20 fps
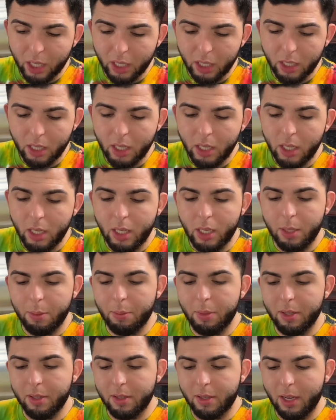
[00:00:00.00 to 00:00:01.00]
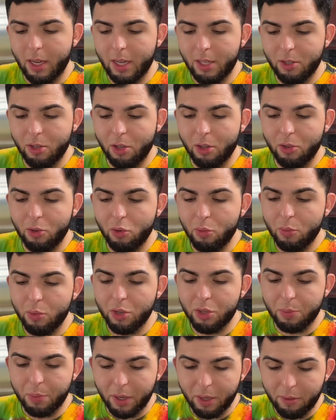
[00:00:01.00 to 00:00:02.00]
it. Besides all the
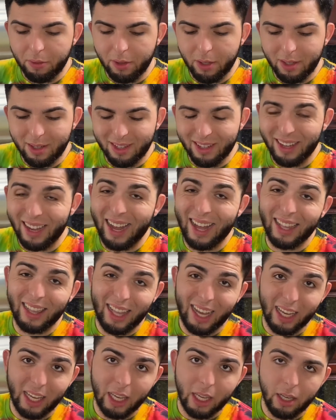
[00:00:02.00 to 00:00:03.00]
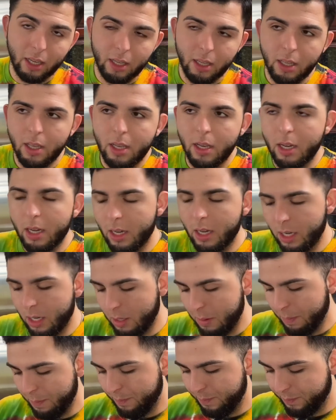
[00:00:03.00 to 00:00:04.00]
numerous benefits, I like it.
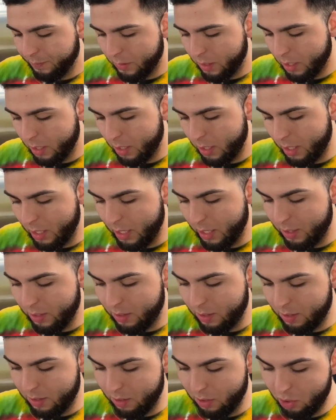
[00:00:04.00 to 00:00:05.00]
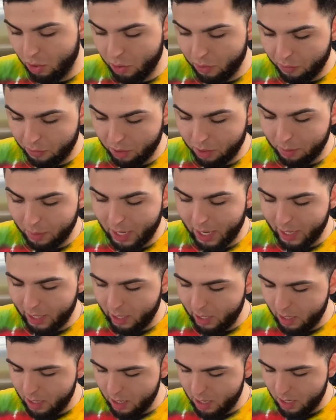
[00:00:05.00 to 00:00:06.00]
It's good for the
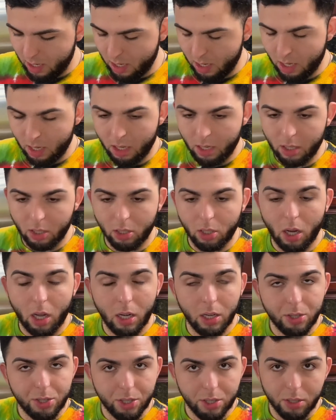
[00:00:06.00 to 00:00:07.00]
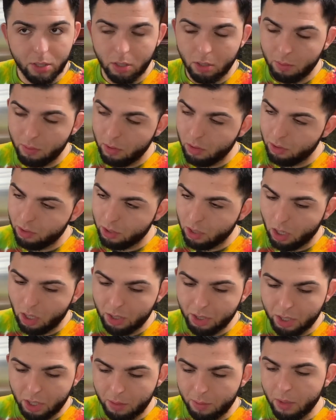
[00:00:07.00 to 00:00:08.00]
body. Collagen, you build your
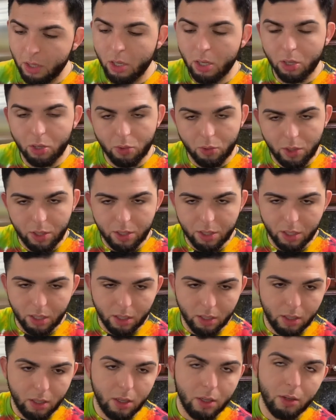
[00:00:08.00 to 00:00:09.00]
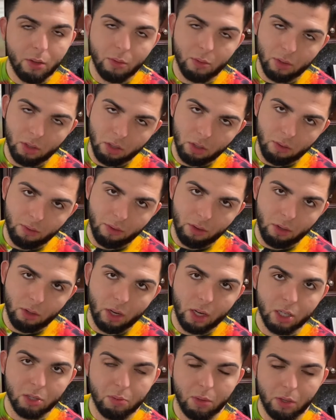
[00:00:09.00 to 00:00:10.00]
collagen up. Creatine, really good for you. I
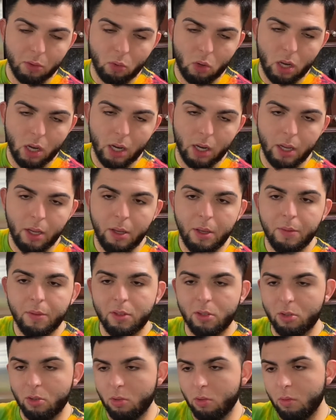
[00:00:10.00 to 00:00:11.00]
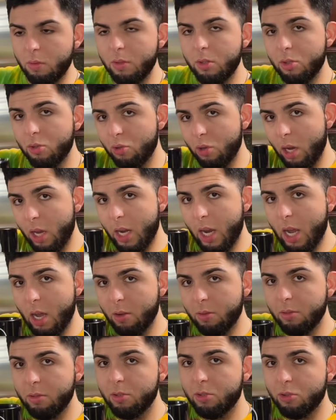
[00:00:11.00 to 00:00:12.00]
explained why. So try it
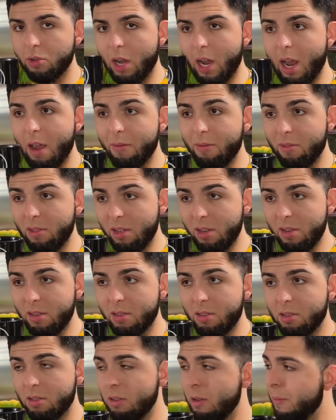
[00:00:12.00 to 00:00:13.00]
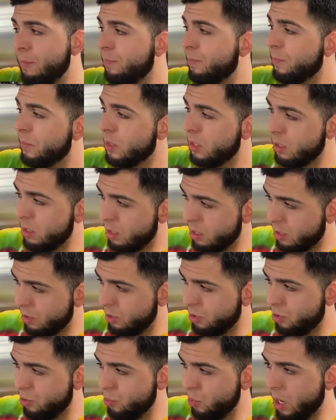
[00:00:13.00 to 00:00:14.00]
out. So I have this, the
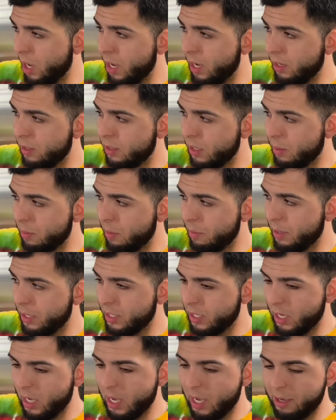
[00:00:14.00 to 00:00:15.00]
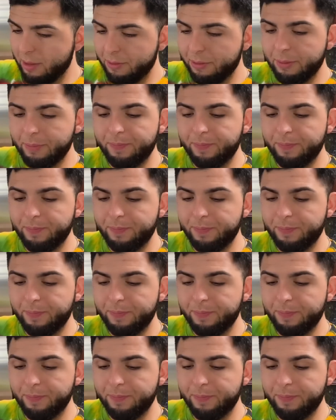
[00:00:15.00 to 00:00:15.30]
2 eggs that I'm about to have,